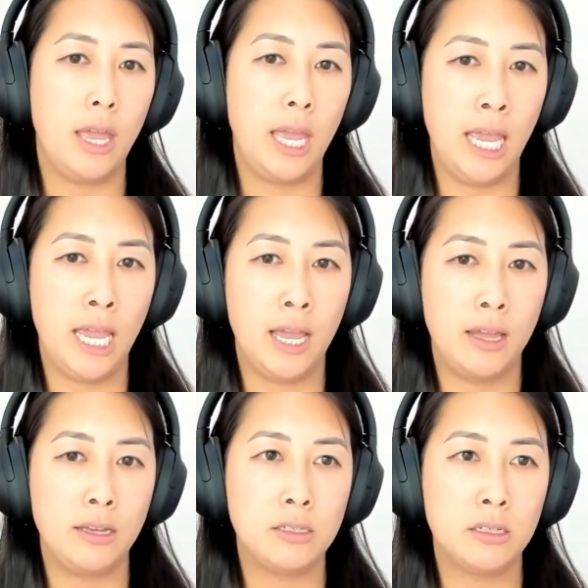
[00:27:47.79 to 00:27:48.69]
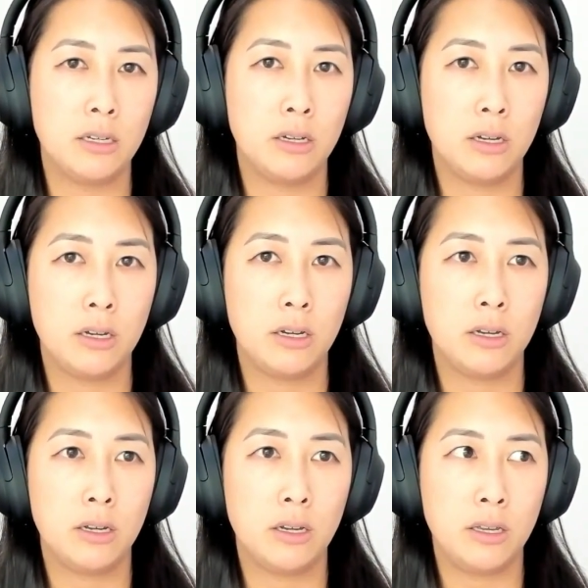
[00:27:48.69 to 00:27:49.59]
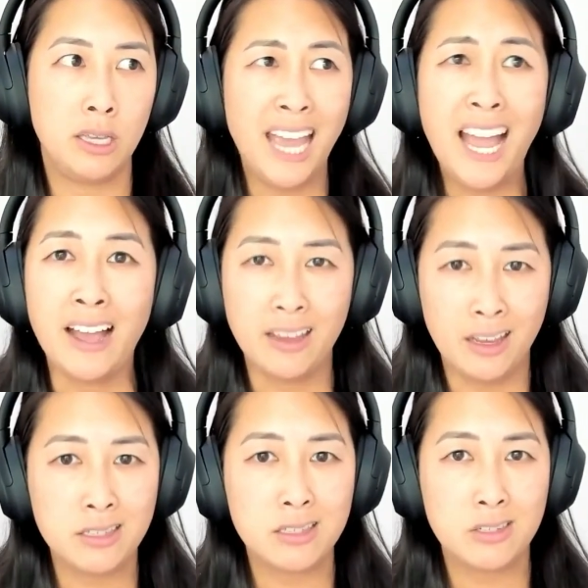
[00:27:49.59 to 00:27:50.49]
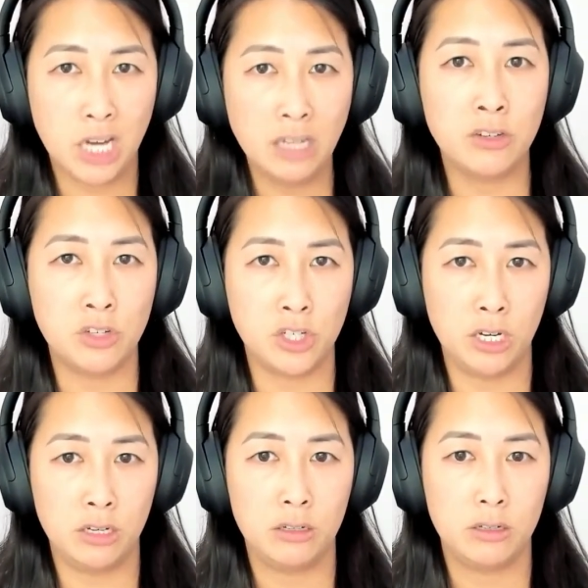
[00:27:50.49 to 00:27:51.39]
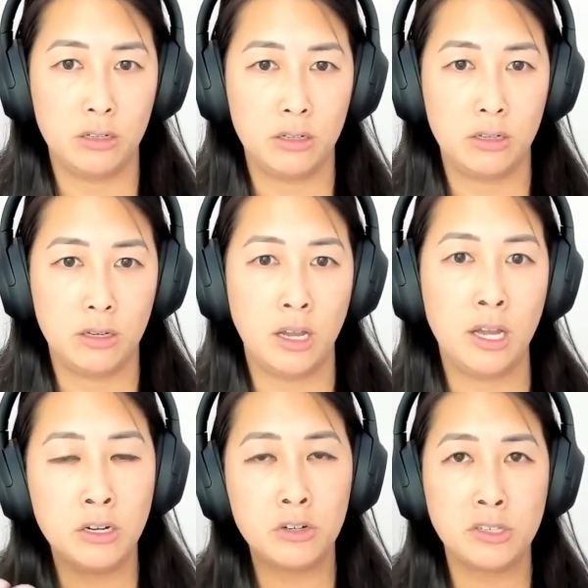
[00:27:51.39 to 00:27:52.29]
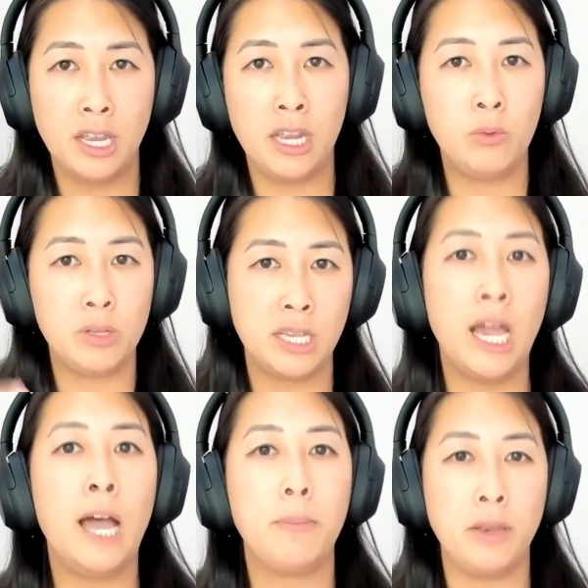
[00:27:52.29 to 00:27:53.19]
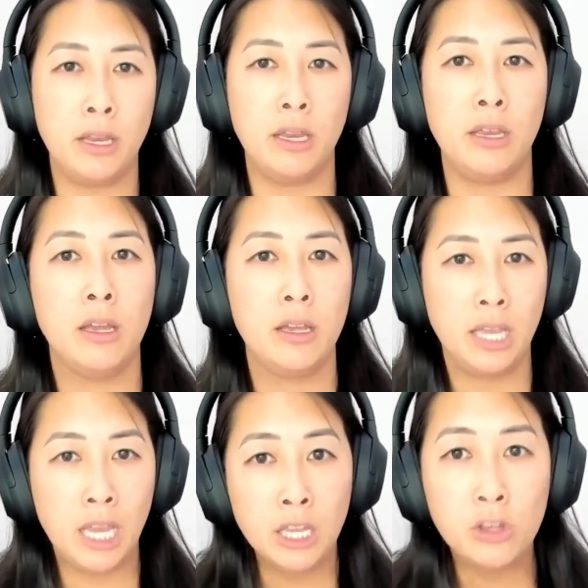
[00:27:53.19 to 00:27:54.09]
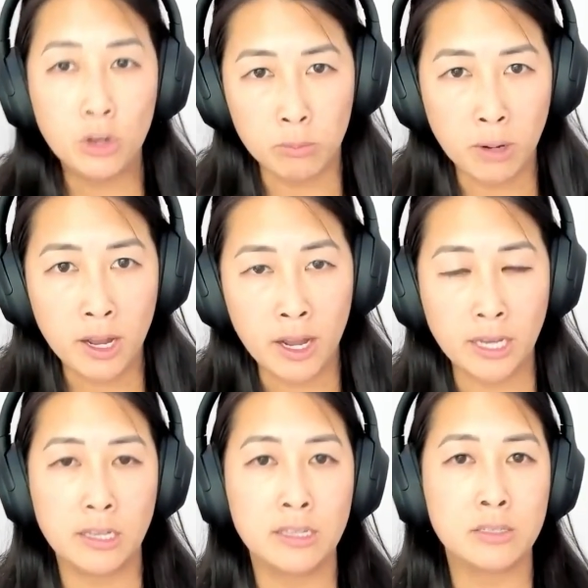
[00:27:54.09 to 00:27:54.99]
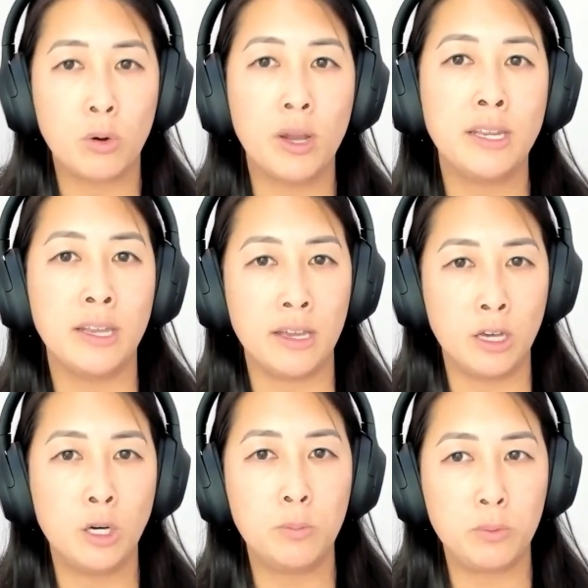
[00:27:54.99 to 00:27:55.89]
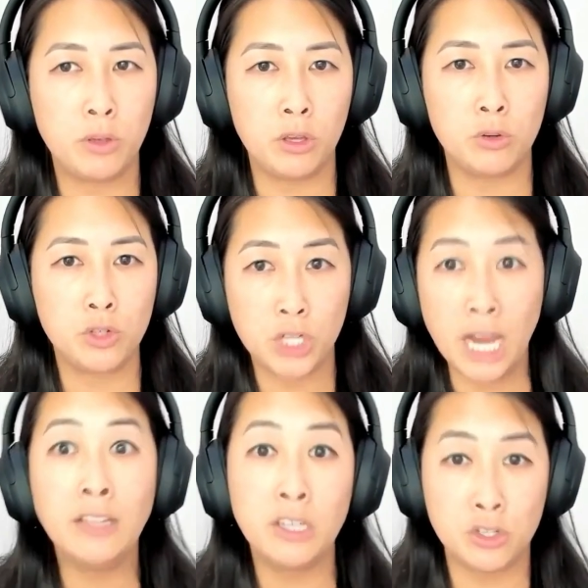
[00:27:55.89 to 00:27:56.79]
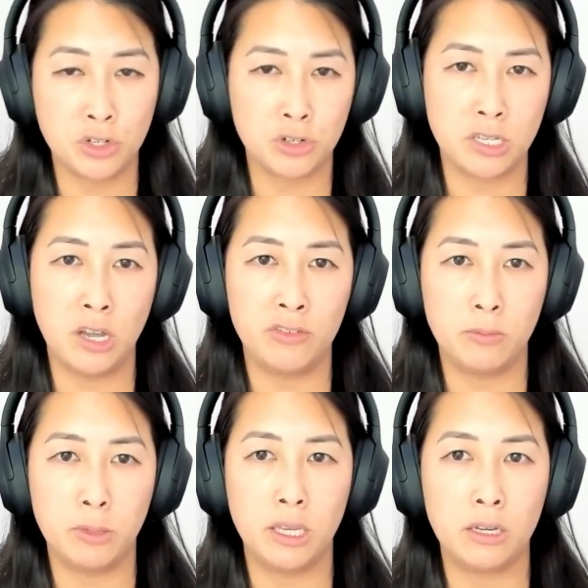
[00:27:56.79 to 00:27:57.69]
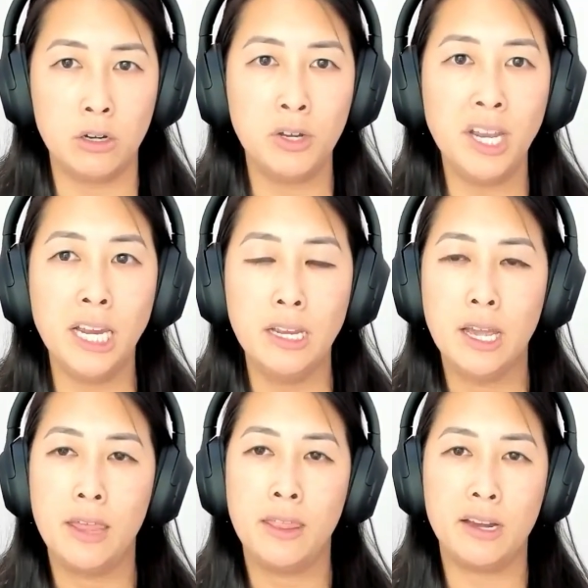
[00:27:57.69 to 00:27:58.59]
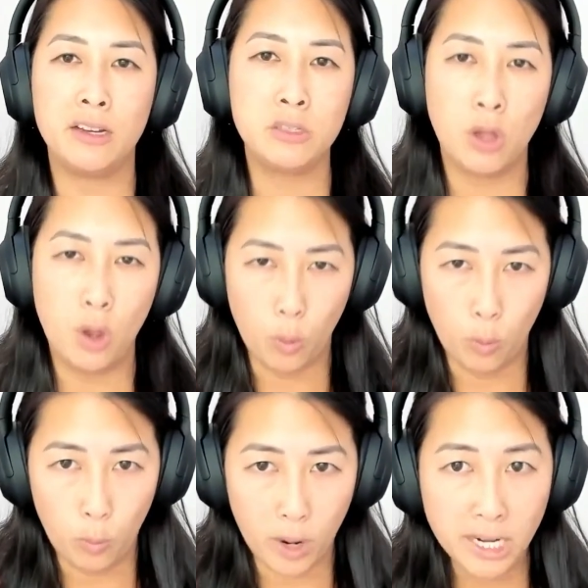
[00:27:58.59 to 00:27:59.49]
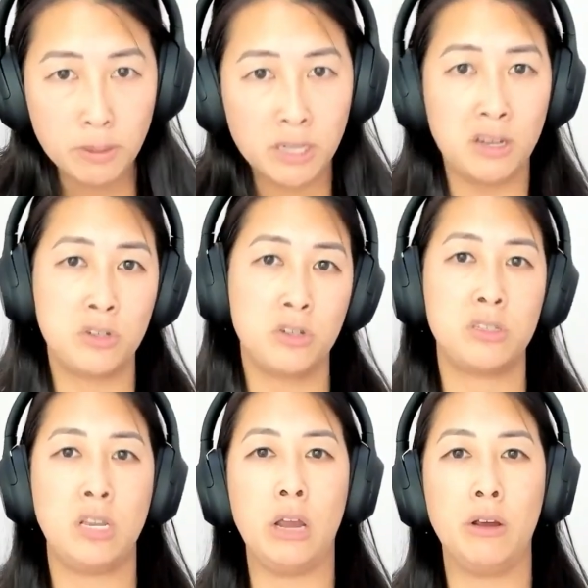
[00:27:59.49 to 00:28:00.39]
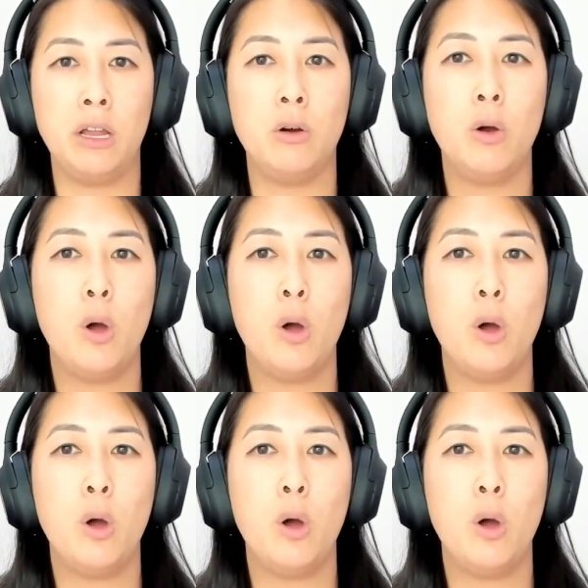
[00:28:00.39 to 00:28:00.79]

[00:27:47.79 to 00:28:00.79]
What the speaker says: And yeah, it's challenging. Understanding what's happening in your mind is going to help you challenge yourself to be like, okay, that is one potential scenario.